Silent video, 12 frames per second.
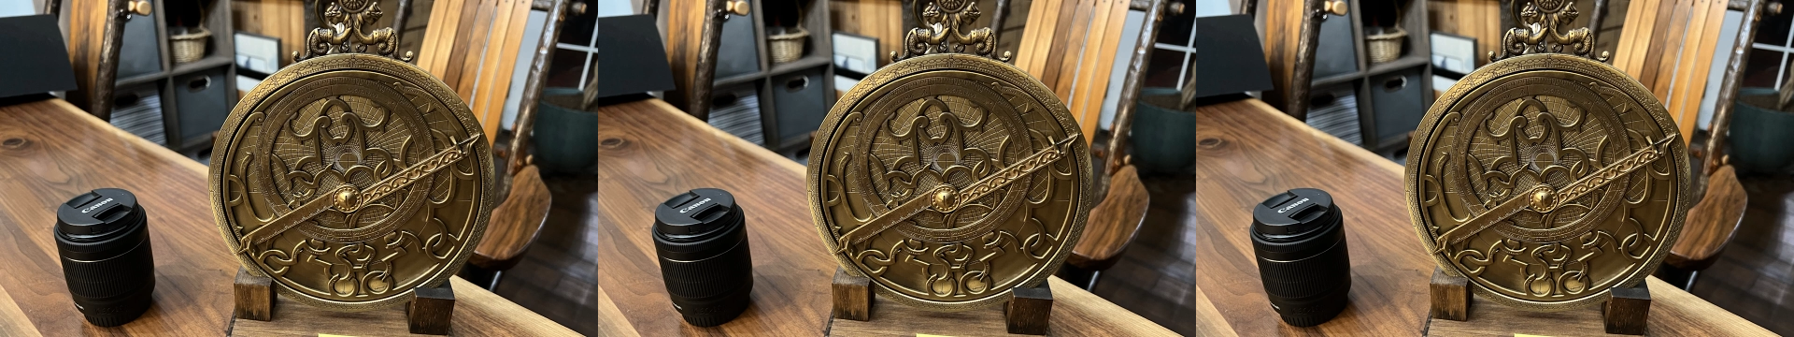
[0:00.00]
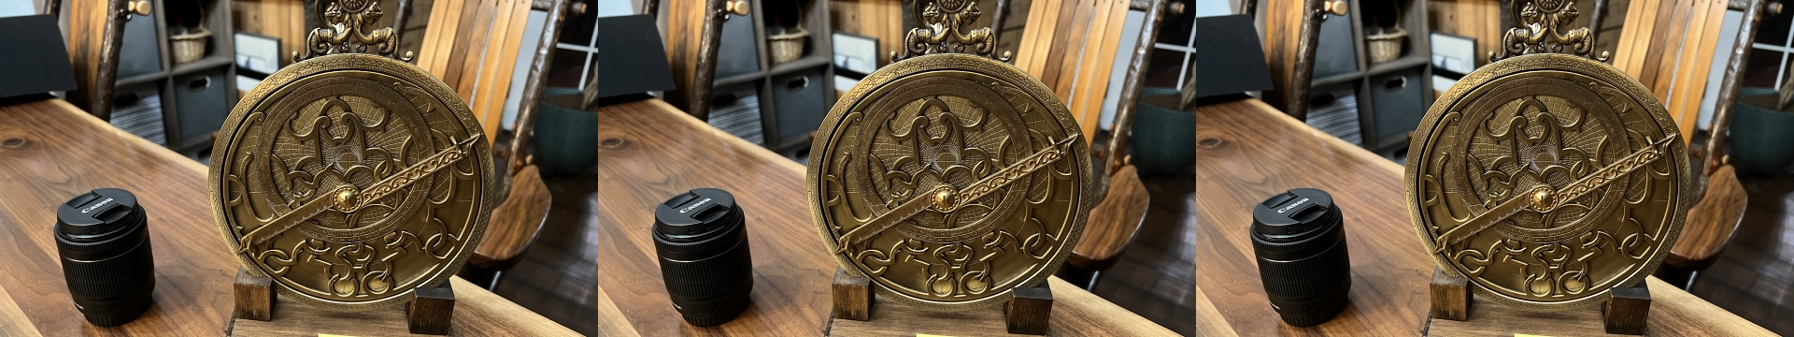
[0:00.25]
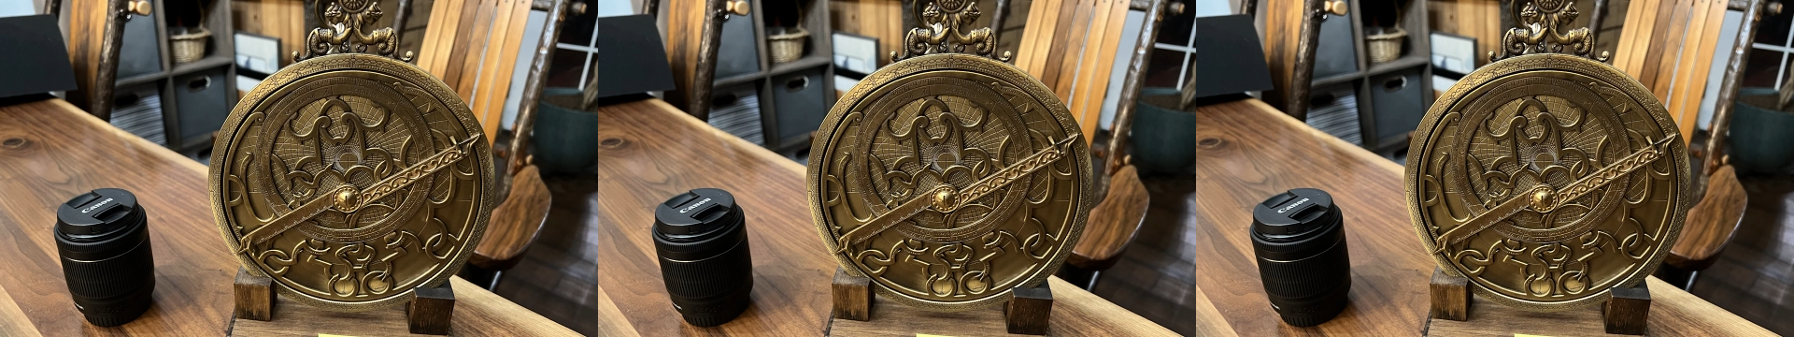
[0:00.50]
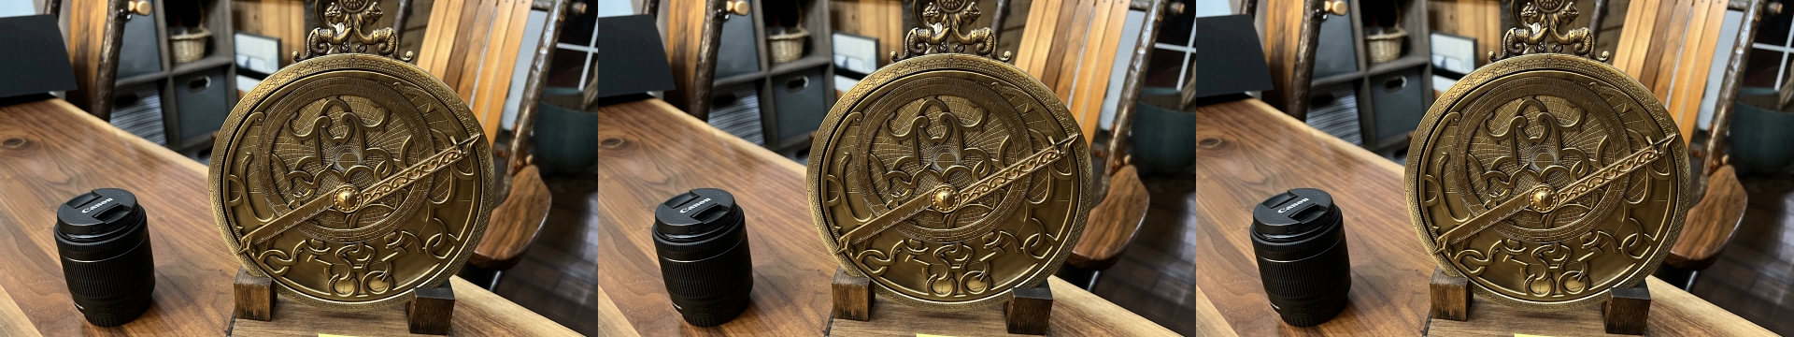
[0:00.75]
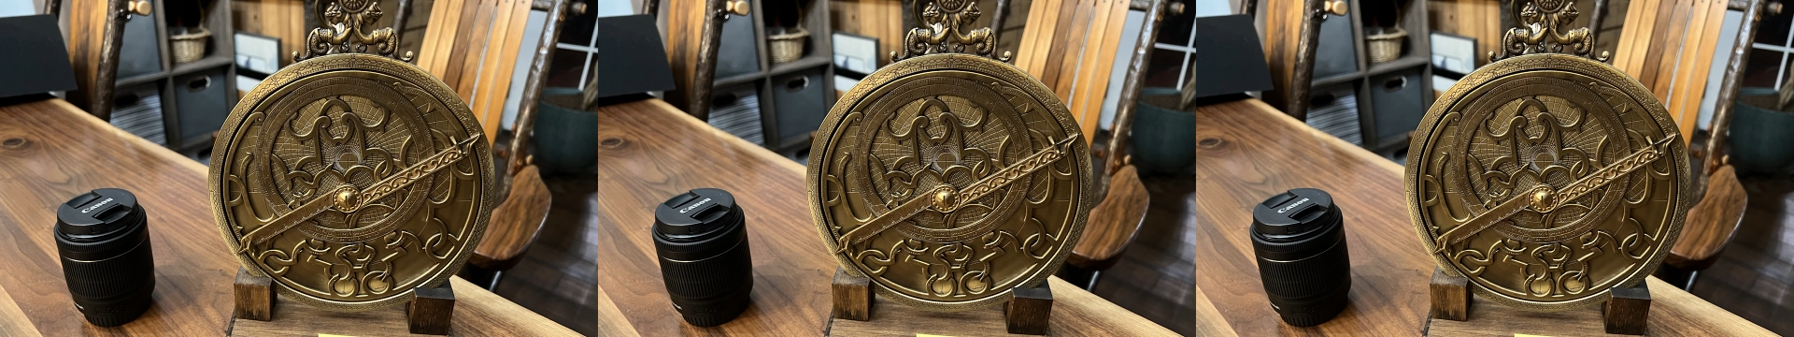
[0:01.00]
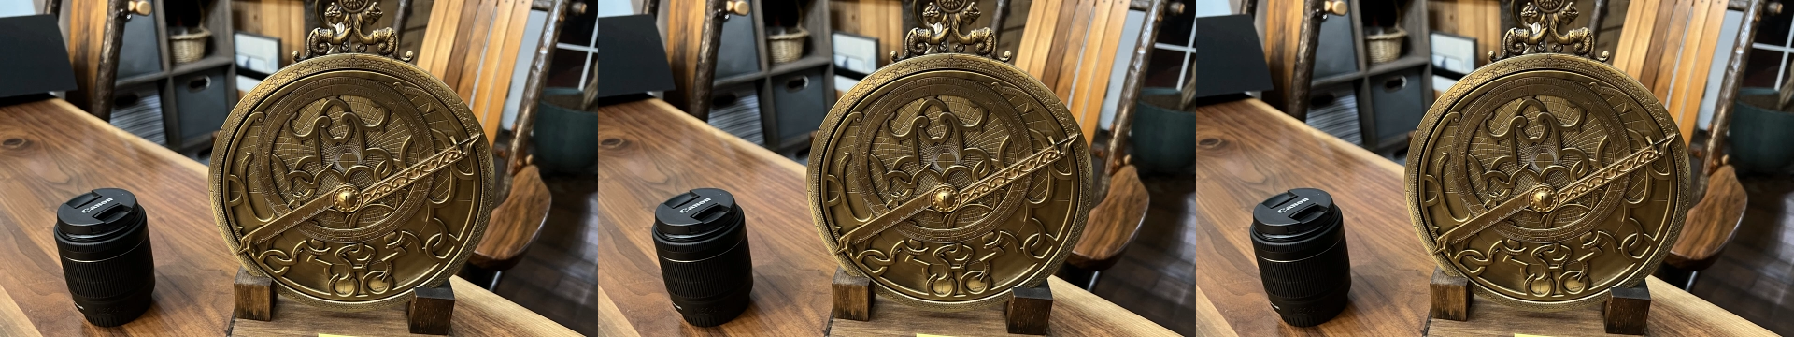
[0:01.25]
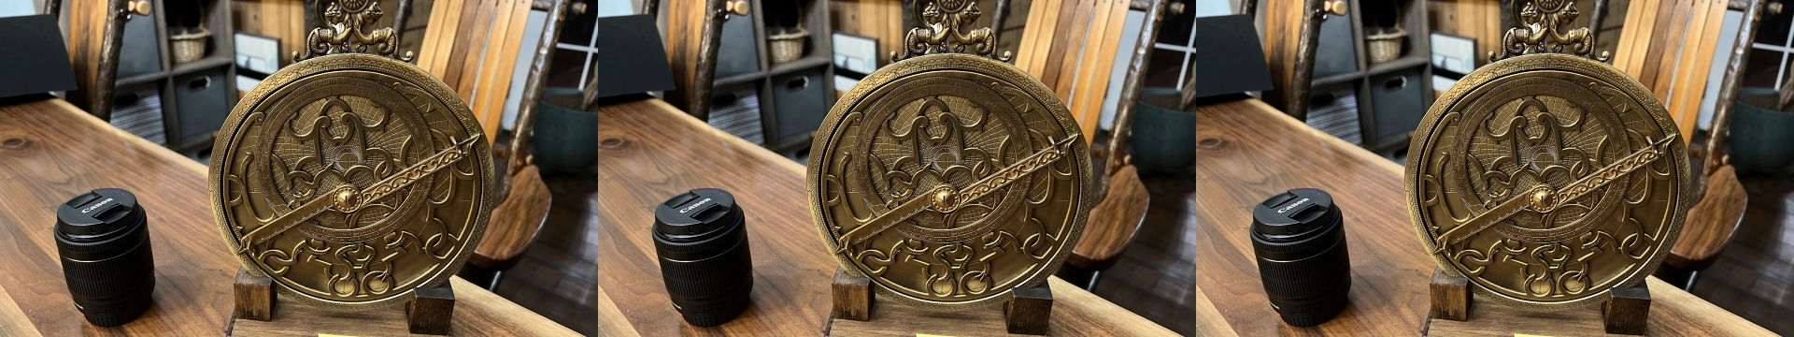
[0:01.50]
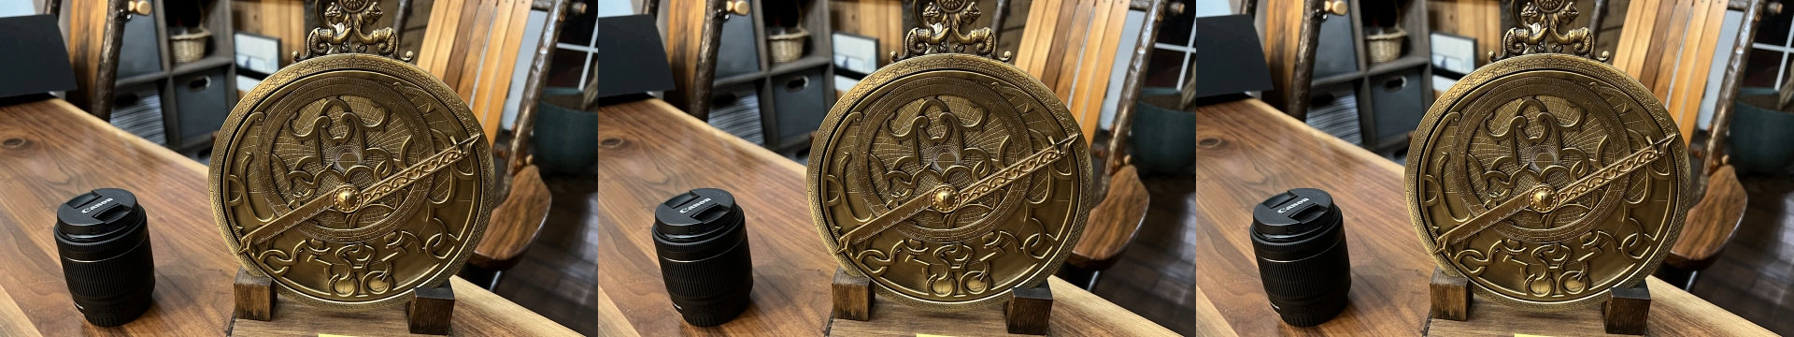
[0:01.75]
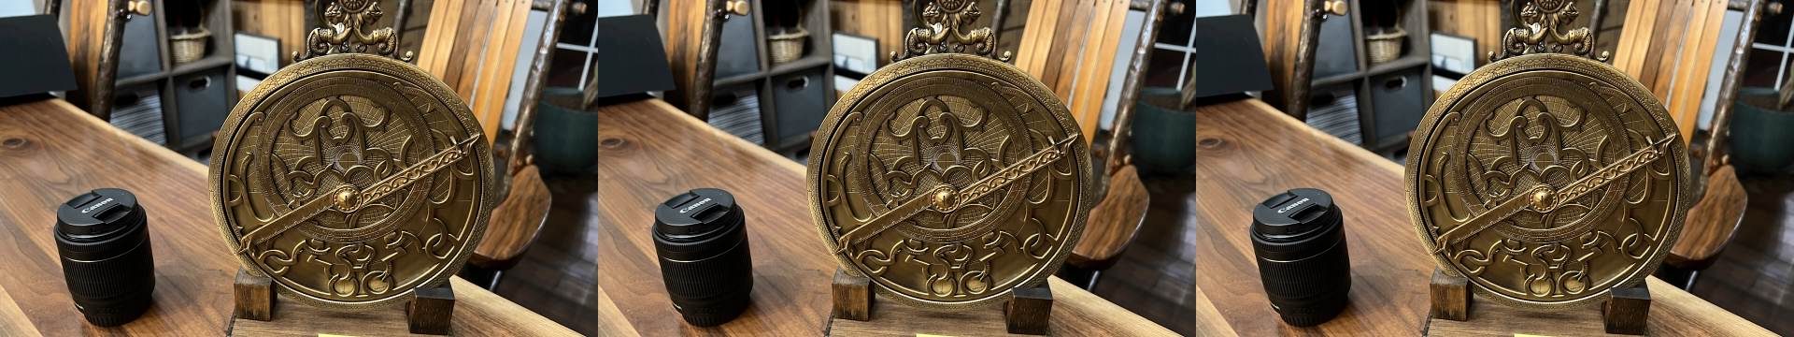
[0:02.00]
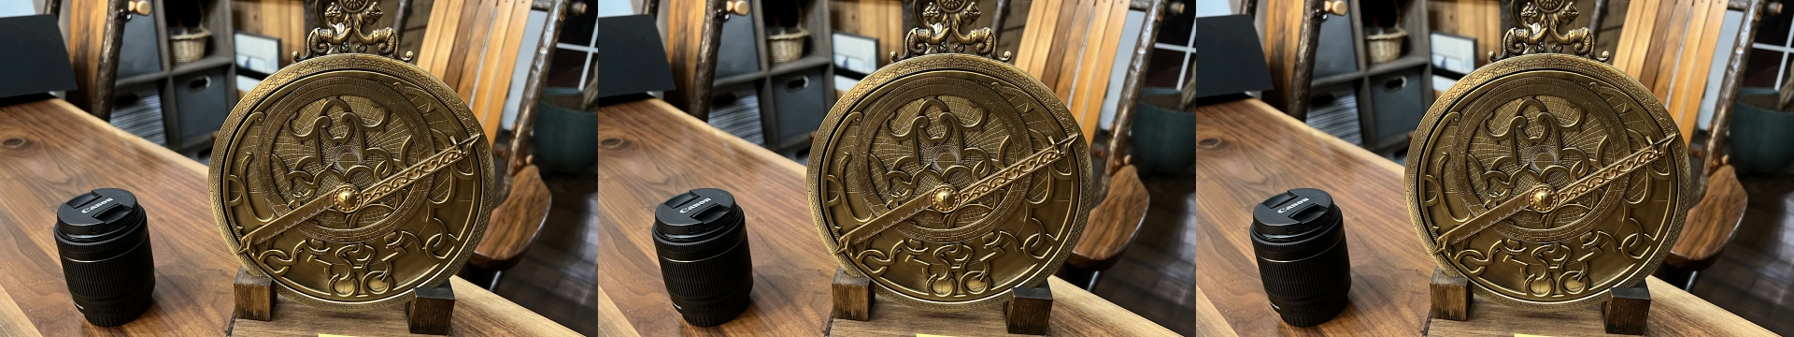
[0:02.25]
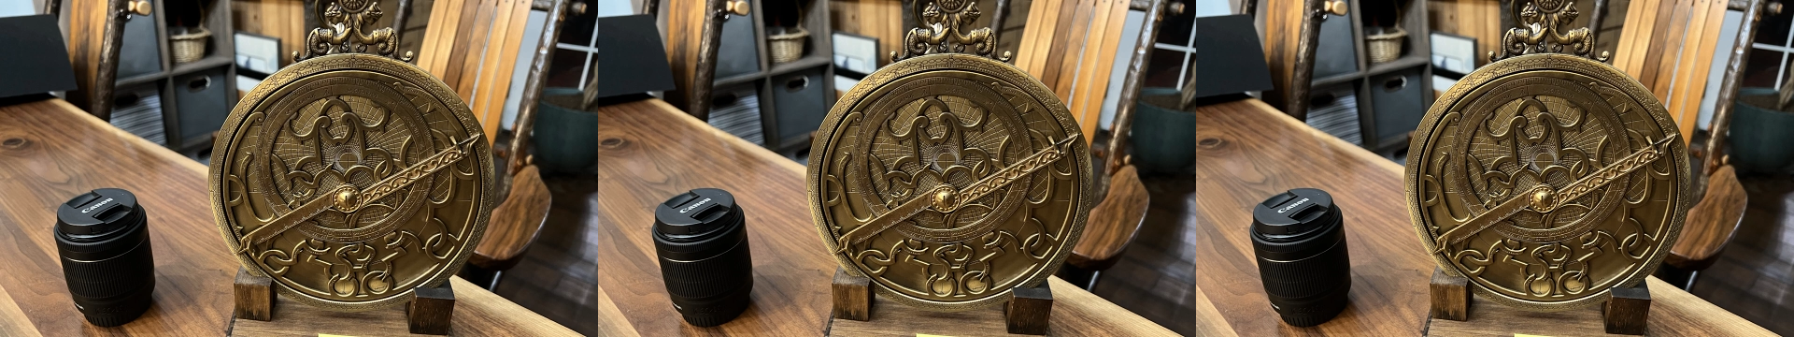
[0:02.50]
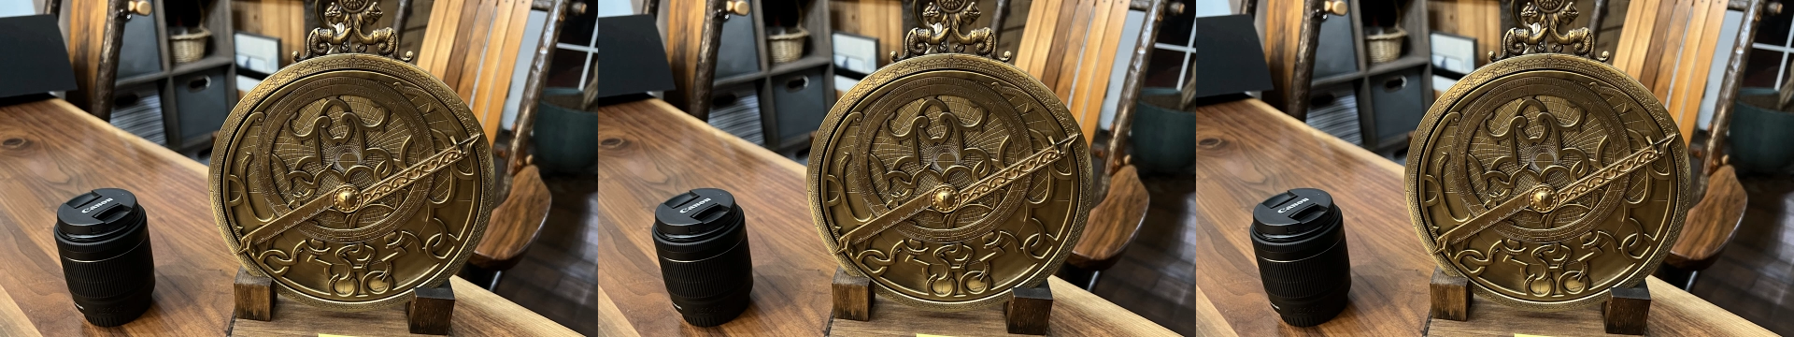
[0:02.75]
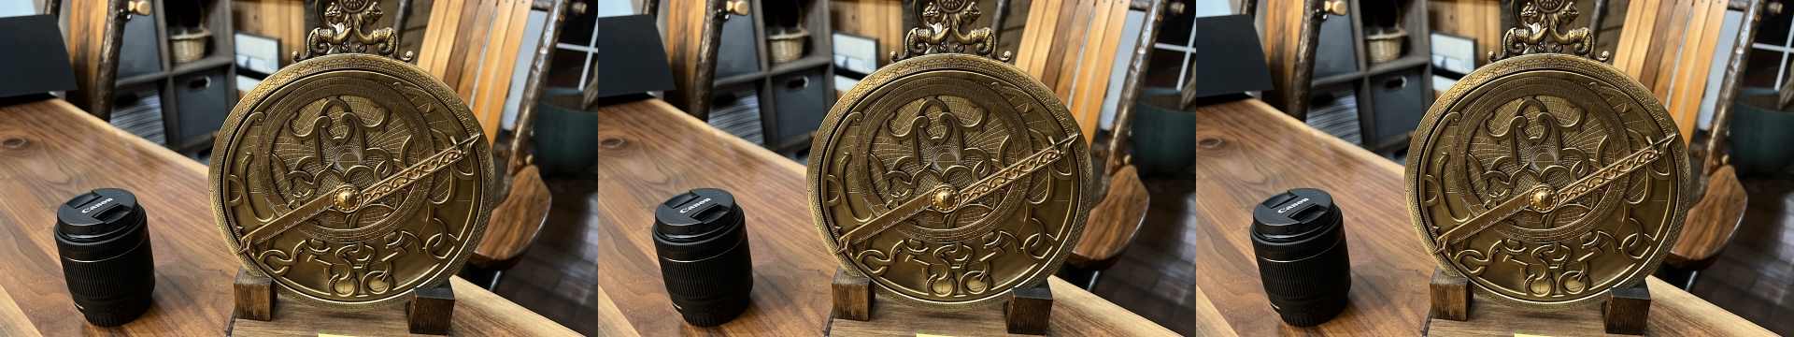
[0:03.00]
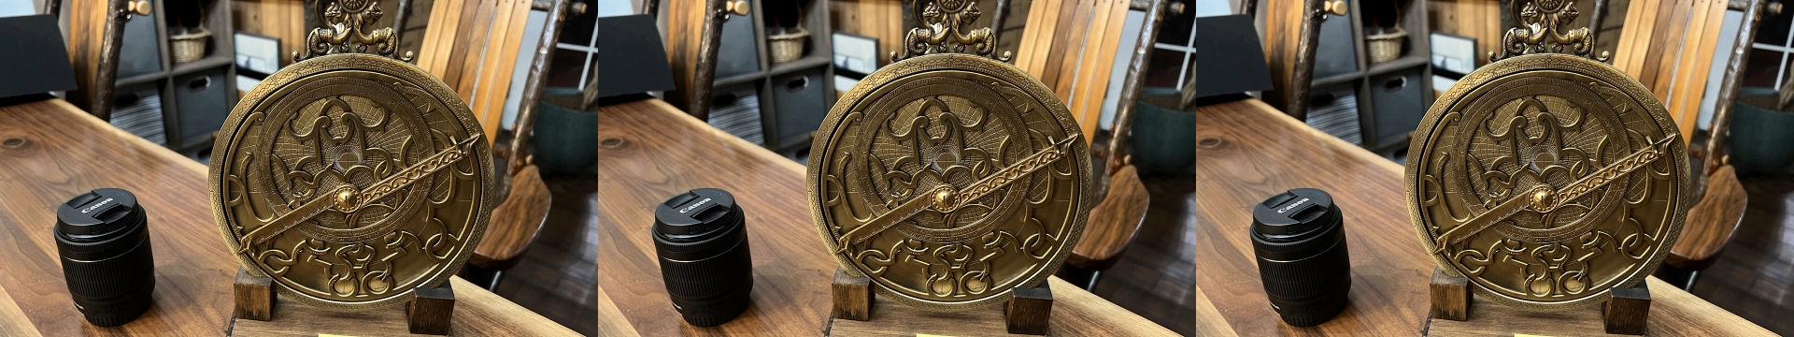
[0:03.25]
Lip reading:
Nobody's mouth can be seen.